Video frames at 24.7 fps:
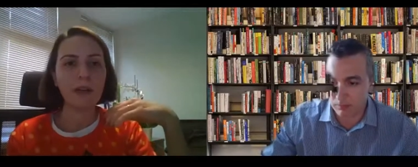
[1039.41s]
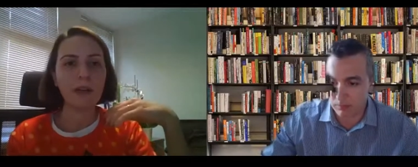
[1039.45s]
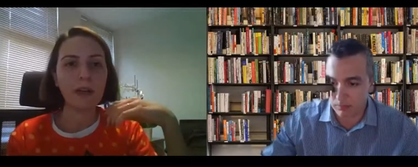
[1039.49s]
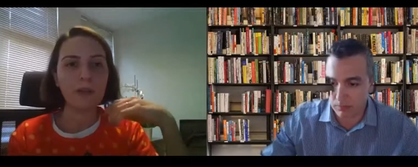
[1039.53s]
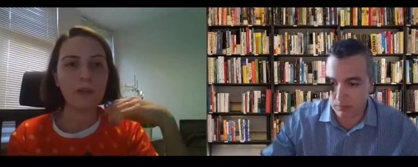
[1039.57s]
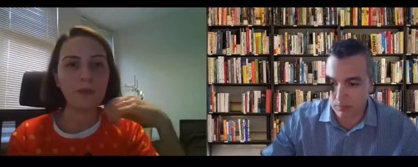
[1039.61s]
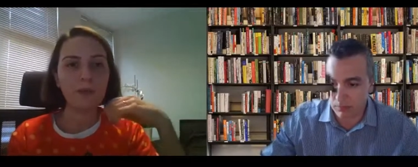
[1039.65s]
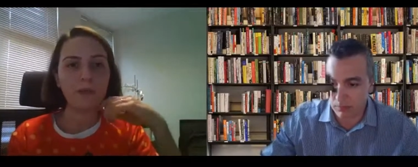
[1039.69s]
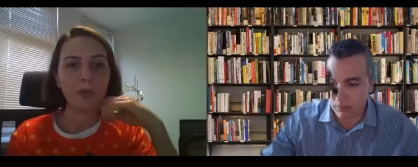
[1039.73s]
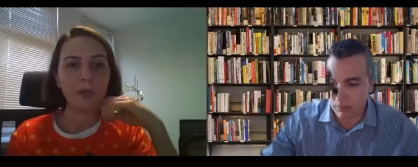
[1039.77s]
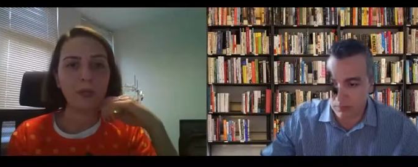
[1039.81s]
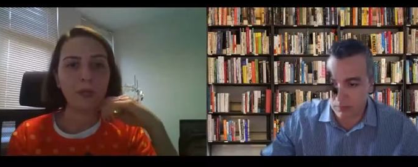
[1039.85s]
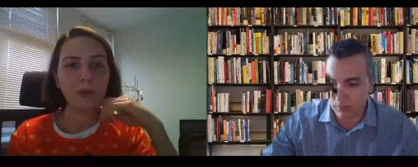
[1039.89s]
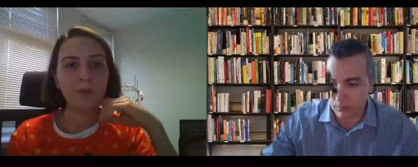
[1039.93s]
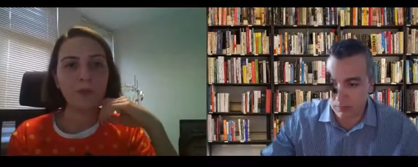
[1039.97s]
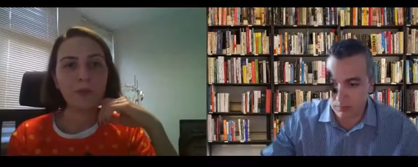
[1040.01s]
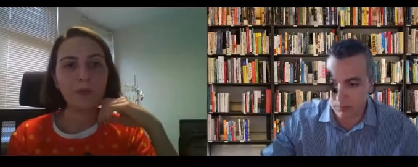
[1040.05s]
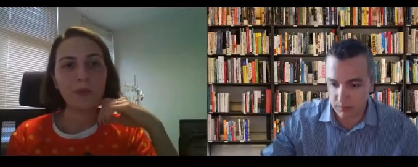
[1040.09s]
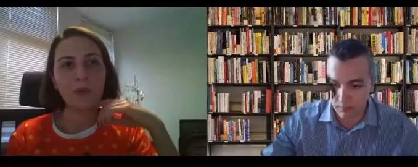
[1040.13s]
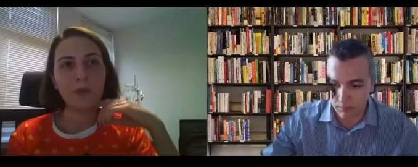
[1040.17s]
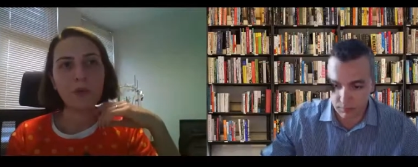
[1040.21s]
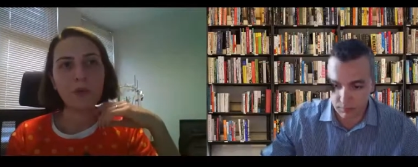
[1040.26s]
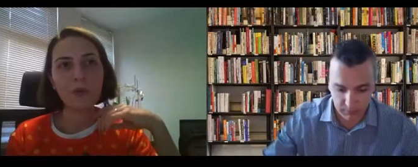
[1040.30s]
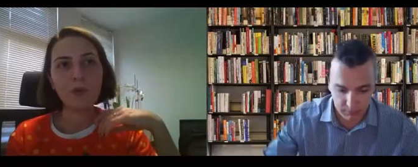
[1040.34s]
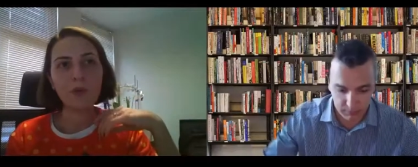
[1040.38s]
Speaker 1: one of
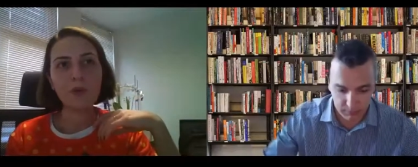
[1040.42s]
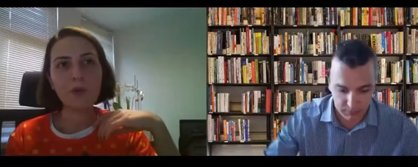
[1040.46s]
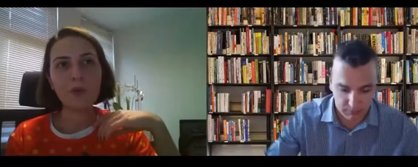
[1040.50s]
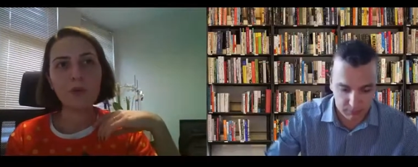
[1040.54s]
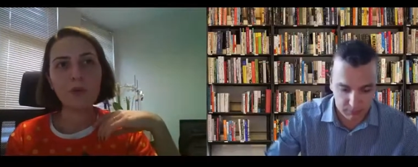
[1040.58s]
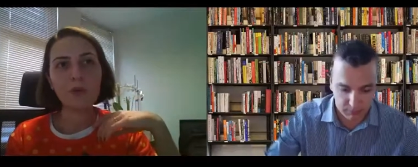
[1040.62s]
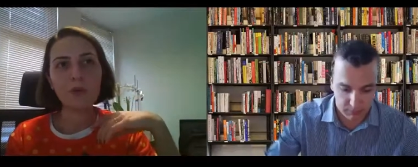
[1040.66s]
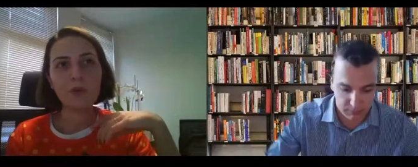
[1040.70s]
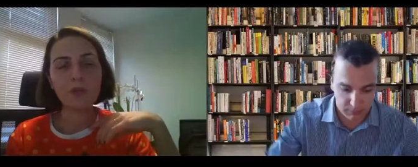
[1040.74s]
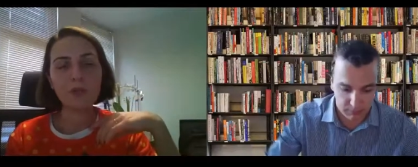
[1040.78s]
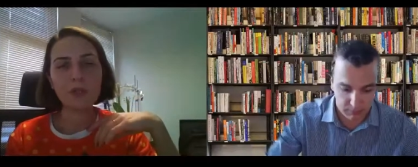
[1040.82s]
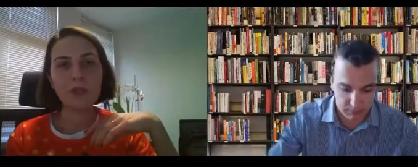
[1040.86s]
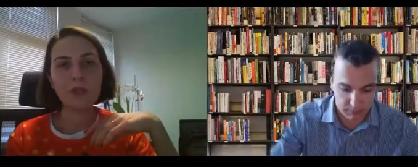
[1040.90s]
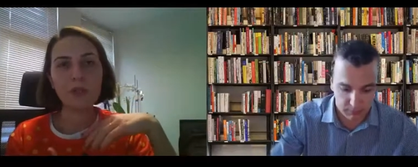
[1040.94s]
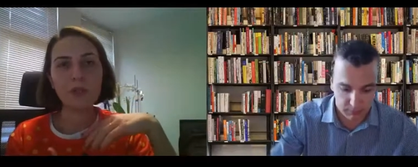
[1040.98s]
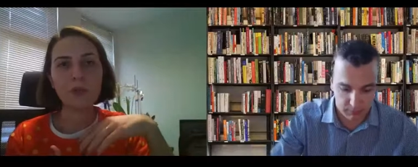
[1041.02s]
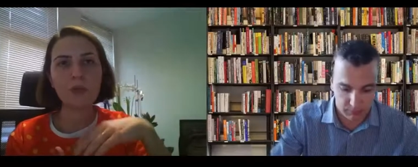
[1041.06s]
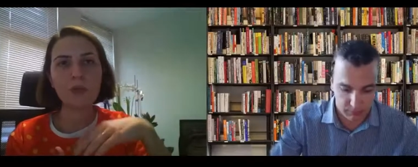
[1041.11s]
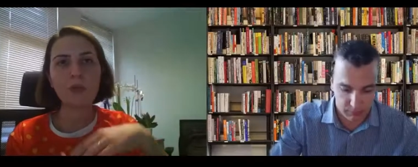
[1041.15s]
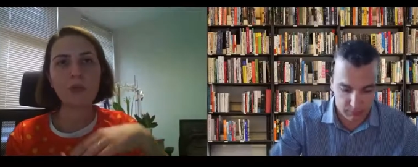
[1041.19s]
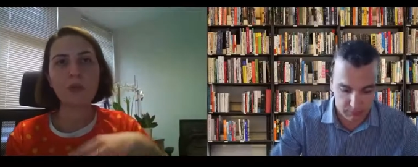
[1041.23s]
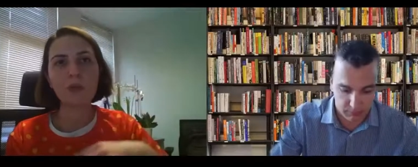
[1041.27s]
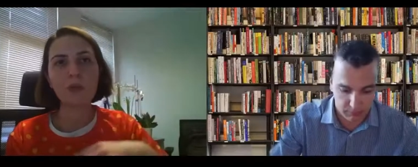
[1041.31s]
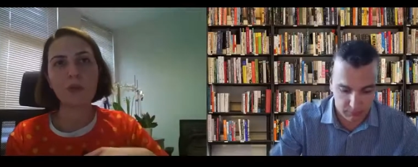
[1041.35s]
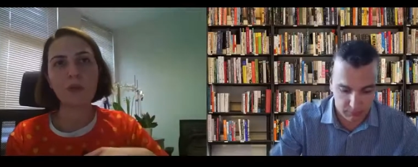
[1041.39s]
your conclusions
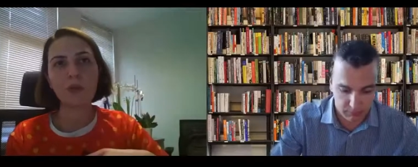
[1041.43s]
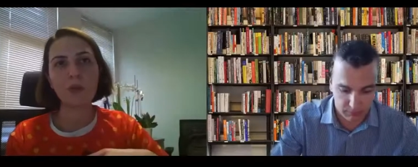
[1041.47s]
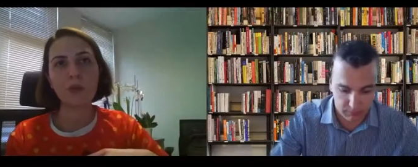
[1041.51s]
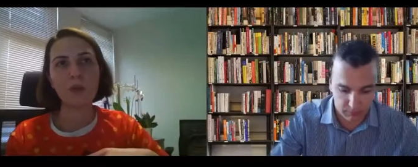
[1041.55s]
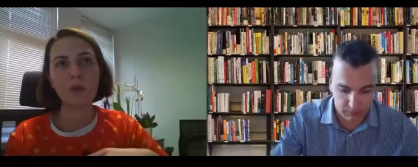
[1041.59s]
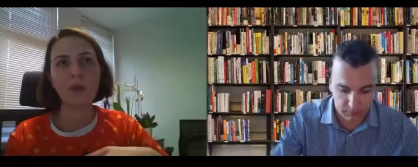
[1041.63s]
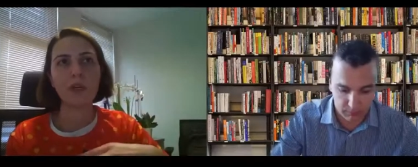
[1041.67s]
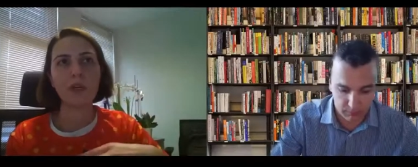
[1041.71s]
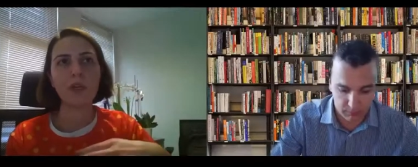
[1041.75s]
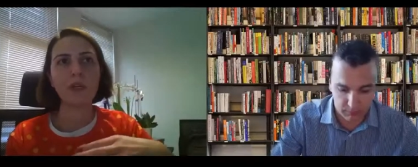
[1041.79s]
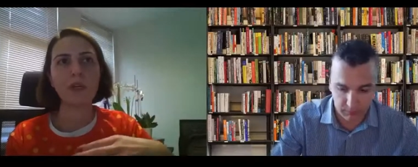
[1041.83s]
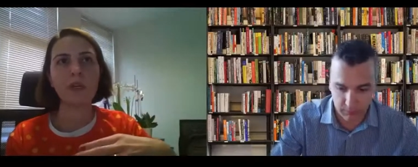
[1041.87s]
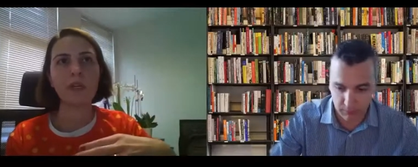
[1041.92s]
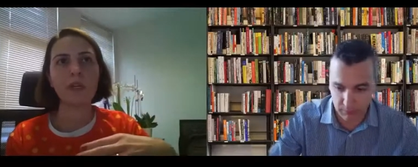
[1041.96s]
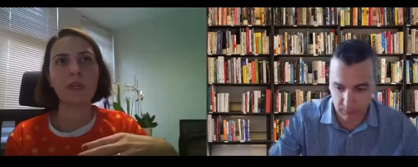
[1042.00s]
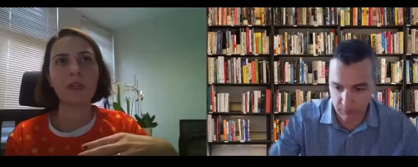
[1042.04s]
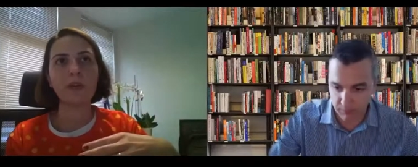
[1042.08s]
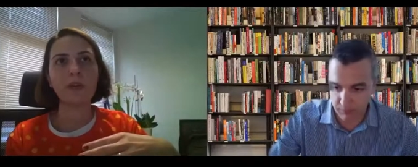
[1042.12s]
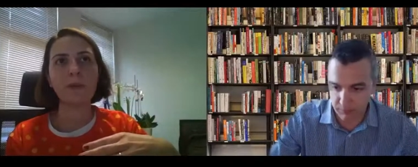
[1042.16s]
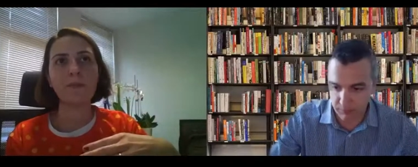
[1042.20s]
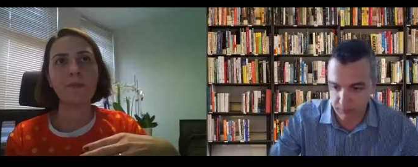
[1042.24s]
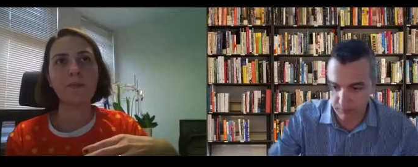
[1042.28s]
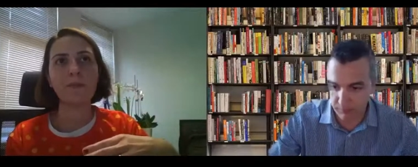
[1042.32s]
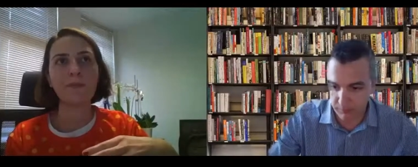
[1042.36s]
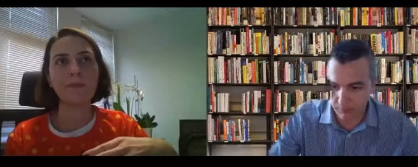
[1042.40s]
also,
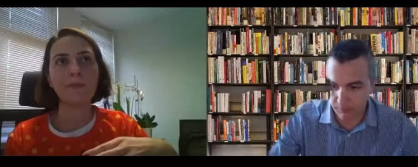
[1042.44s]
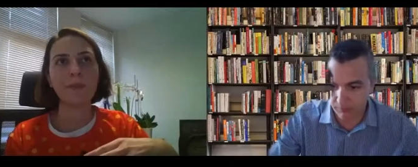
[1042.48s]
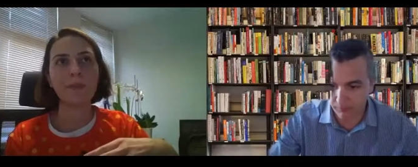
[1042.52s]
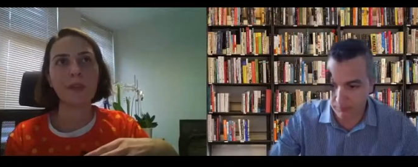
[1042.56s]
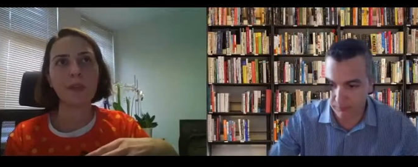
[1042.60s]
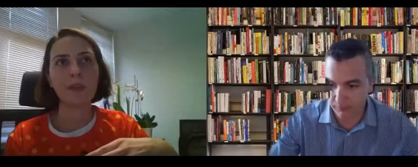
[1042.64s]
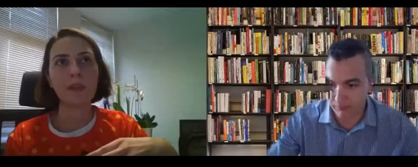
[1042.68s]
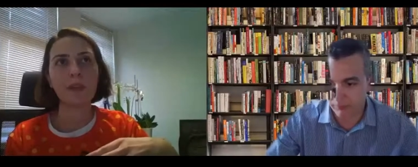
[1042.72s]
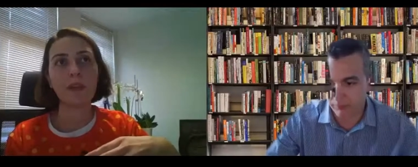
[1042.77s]
um,